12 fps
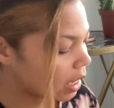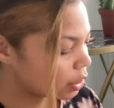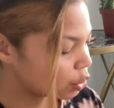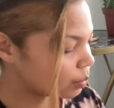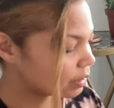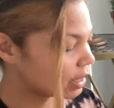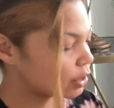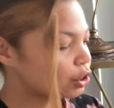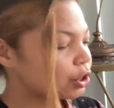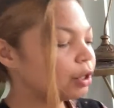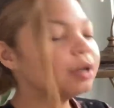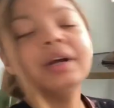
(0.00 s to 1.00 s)
100%
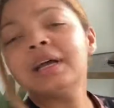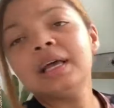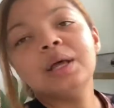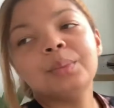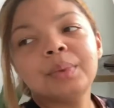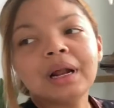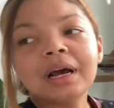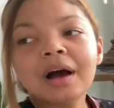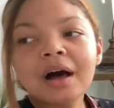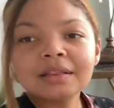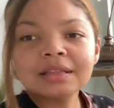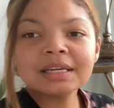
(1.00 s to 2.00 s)
sure. But I
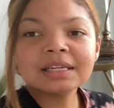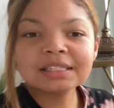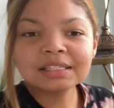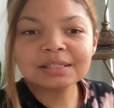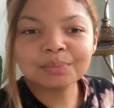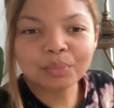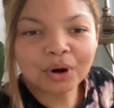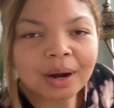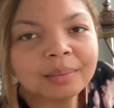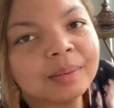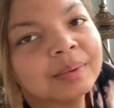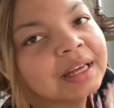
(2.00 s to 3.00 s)
got this
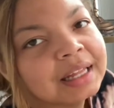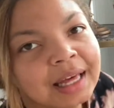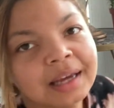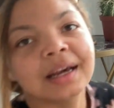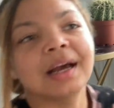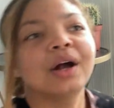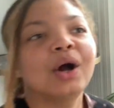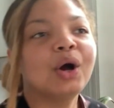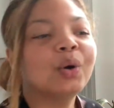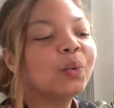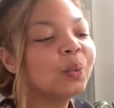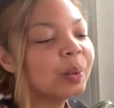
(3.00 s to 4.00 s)
probably like a
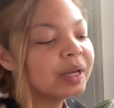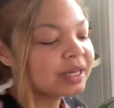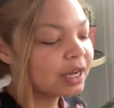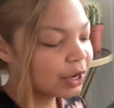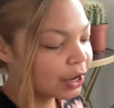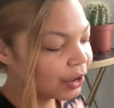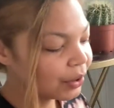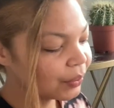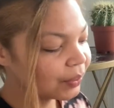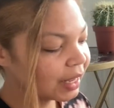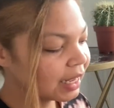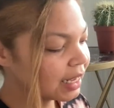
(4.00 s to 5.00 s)
week
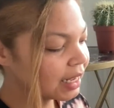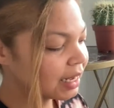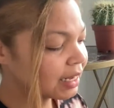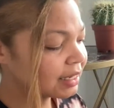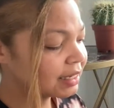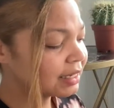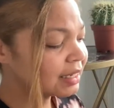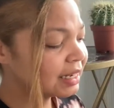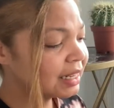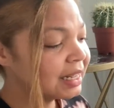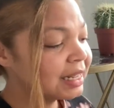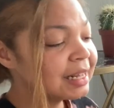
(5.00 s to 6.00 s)
ago, and
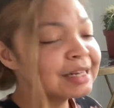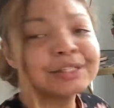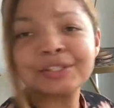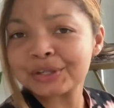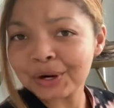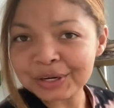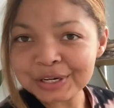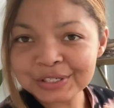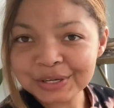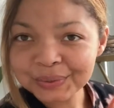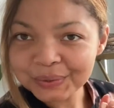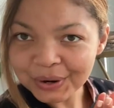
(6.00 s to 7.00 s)
it's starting to
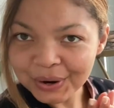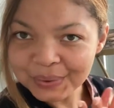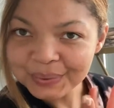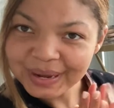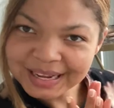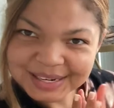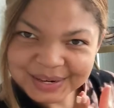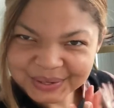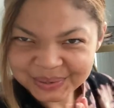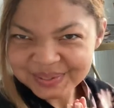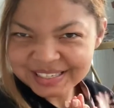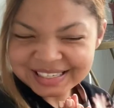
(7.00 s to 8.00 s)
grow a
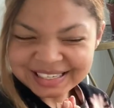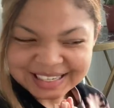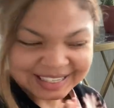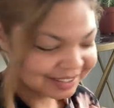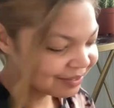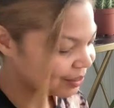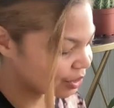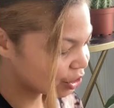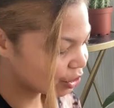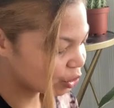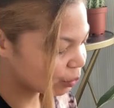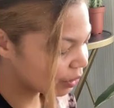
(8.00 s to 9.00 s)
new leaf, which is
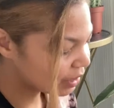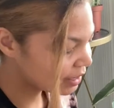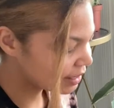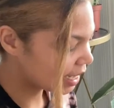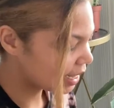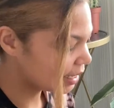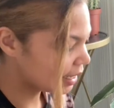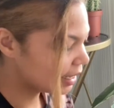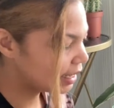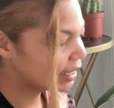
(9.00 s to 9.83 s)
super exciting.